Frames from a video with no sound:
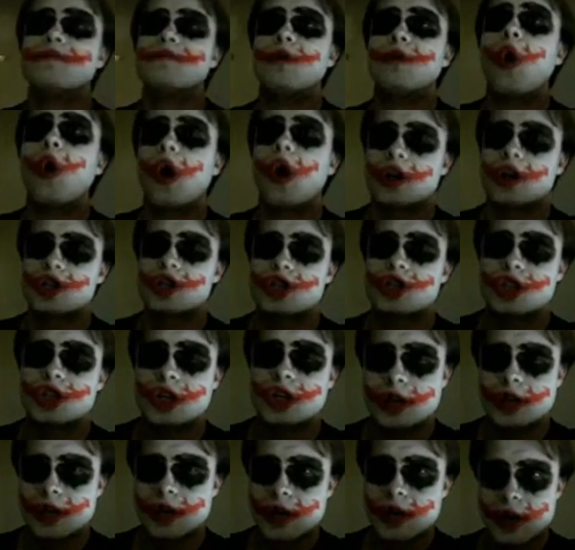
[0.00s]

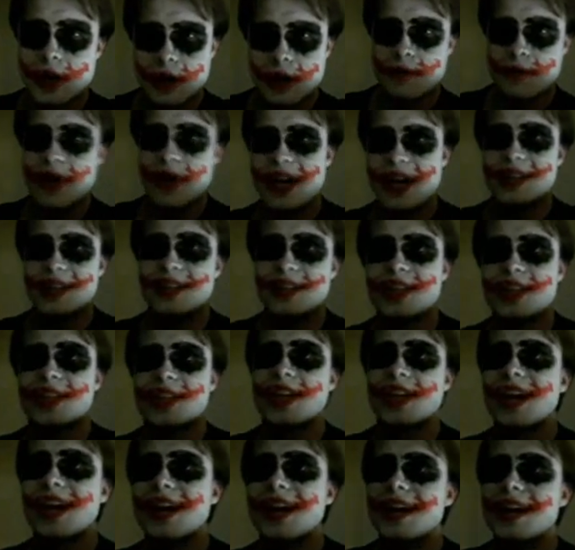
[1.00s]
force
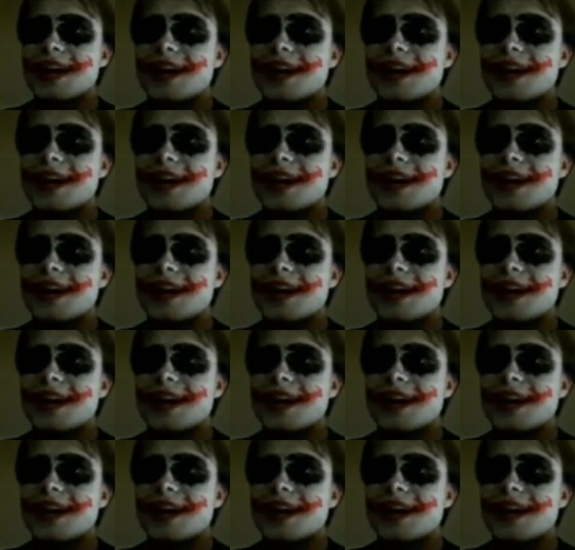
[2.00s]
meets